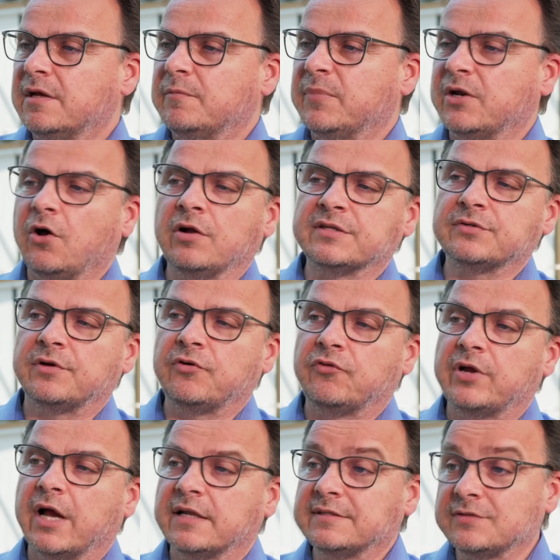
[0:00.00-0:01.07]
But also in
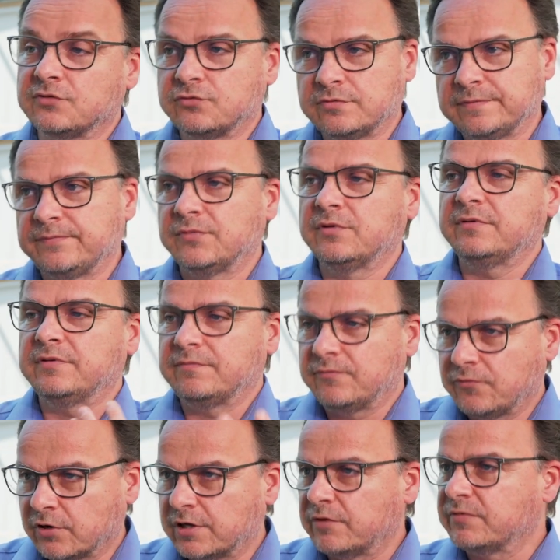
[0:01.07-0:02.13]
regards to
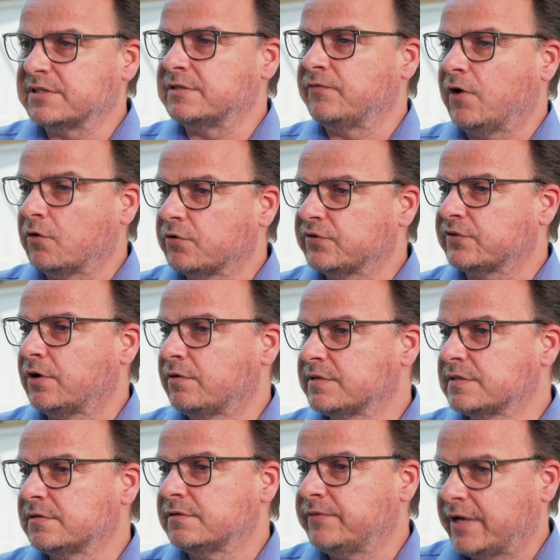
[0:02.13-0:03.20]
working with the Workers'
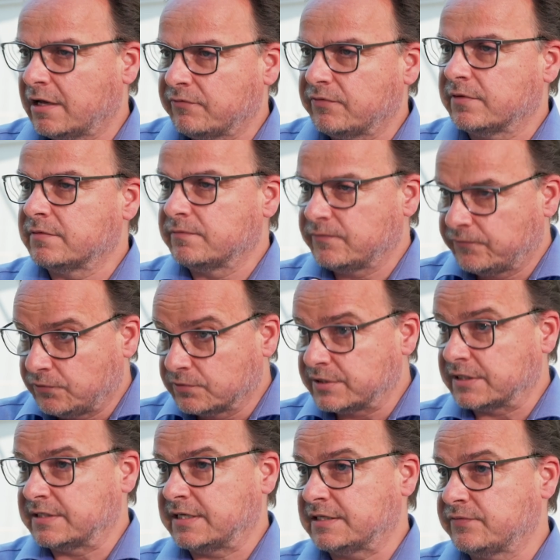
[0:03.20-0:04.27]
Council, we have a few
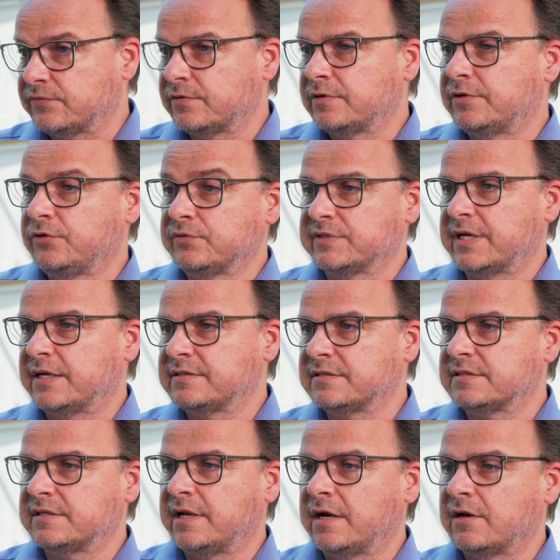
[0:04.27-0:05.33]
successful use
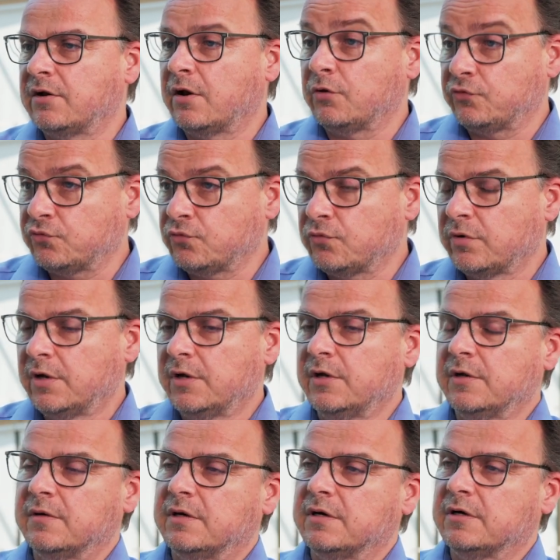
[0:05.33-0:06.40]
cases there now too.
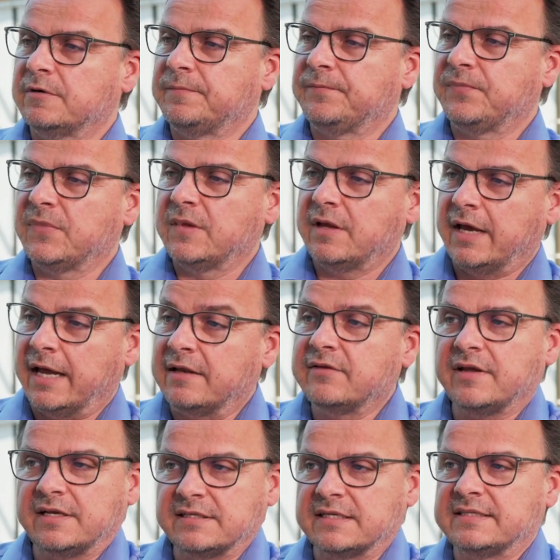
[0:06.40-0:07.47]
And
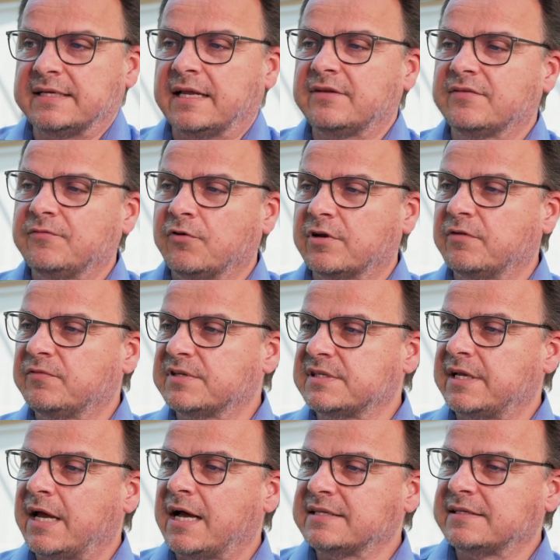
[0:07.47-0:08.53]
as I said, working with
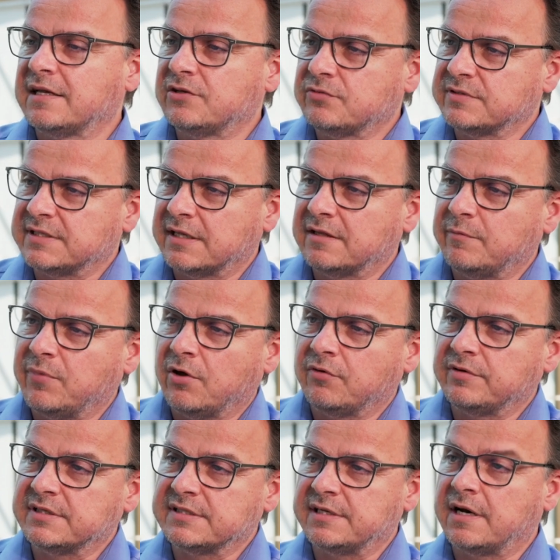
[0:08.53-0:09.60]
EASA to set the
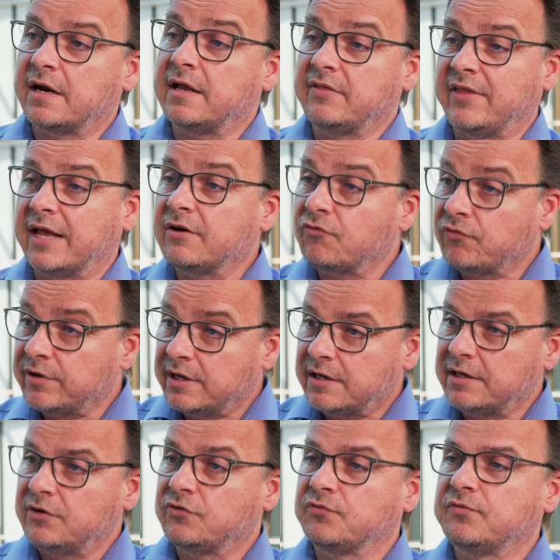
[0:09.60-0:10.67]
boundaries there and then
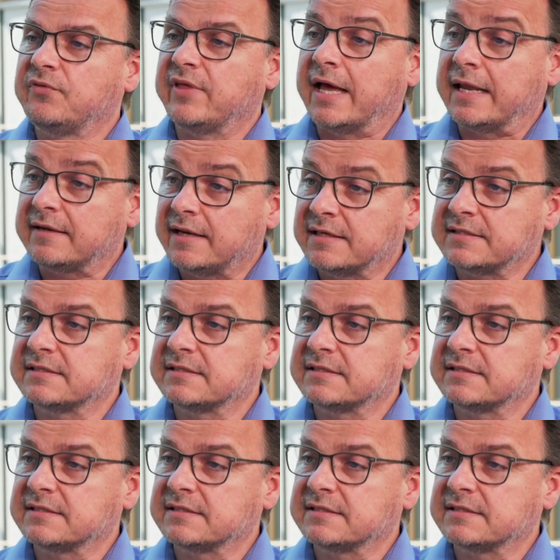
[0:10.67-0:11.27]
really do that at